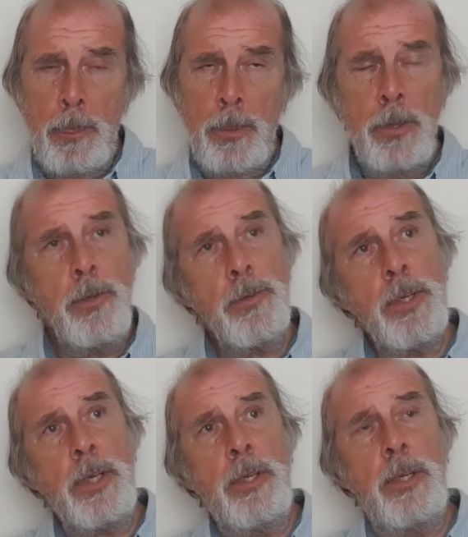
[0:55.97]
The other
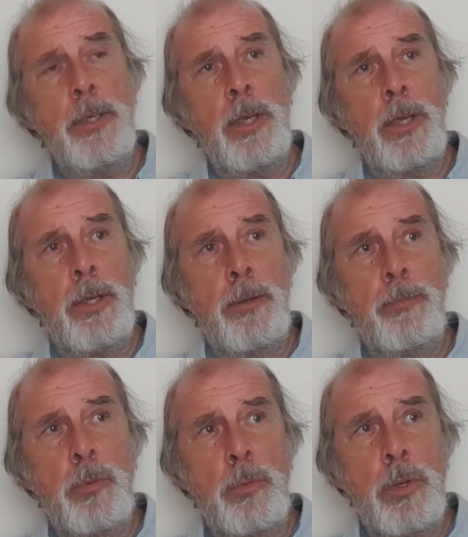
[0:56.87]
thing that
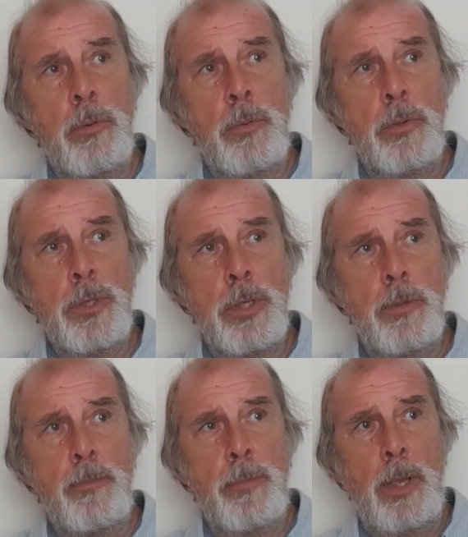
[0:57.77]
was
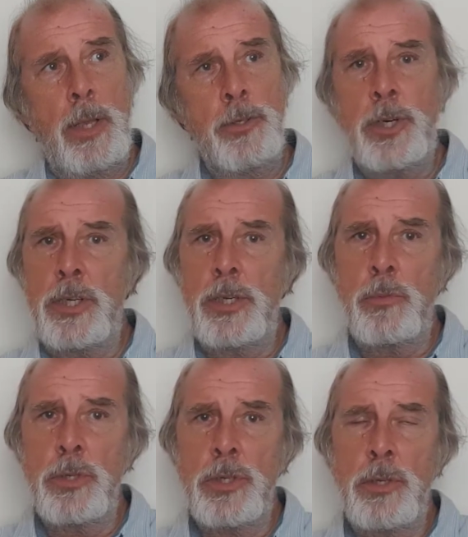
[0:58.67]
interesting
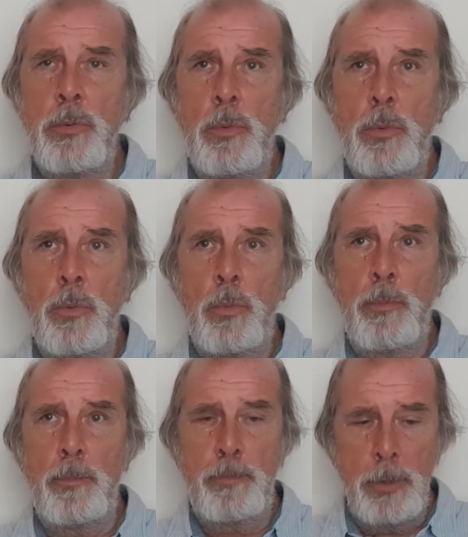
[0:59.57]
was that
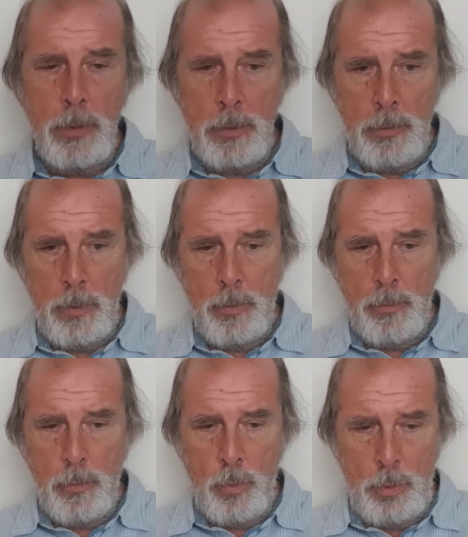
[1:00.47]
Bill
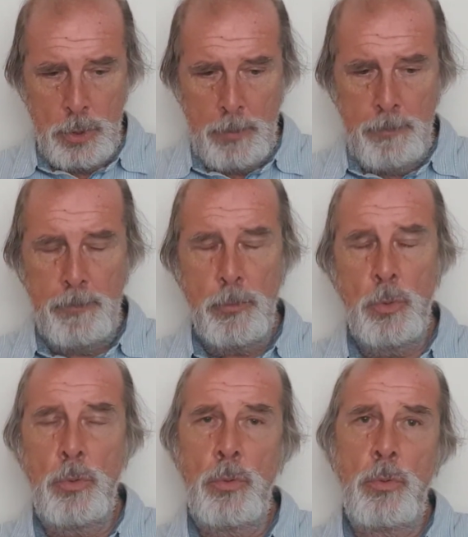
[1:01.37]
Wilson,
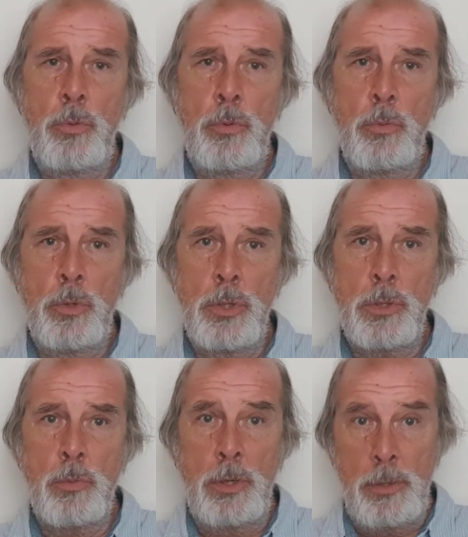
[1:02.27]
who
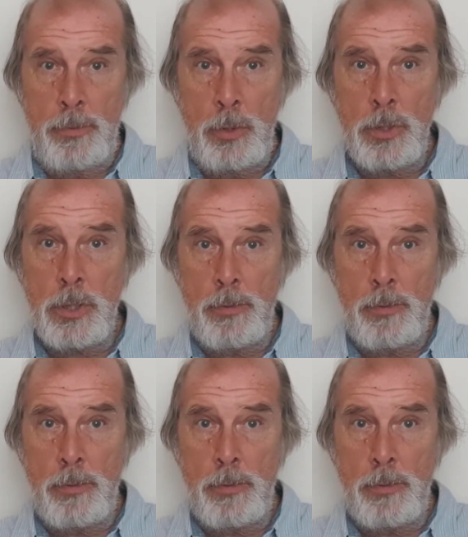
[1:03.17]
was one of the founders of